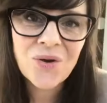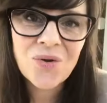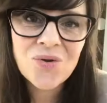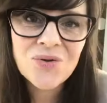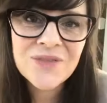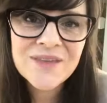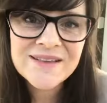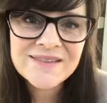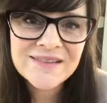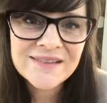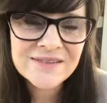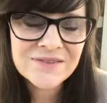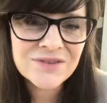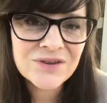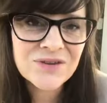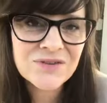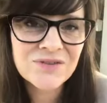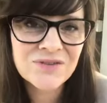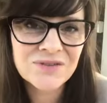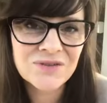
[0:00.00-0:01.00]
All these
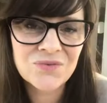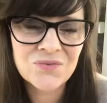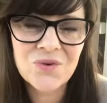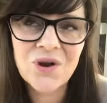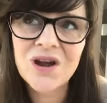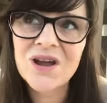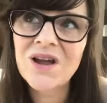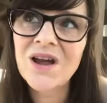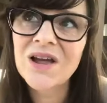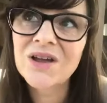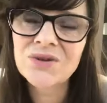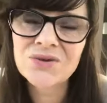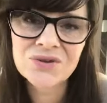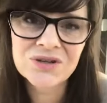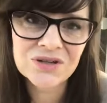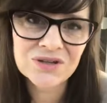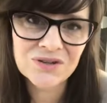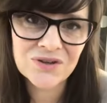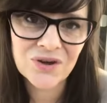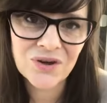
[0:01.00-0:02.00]
excuses of why I
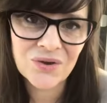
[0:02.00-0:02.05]
couldn't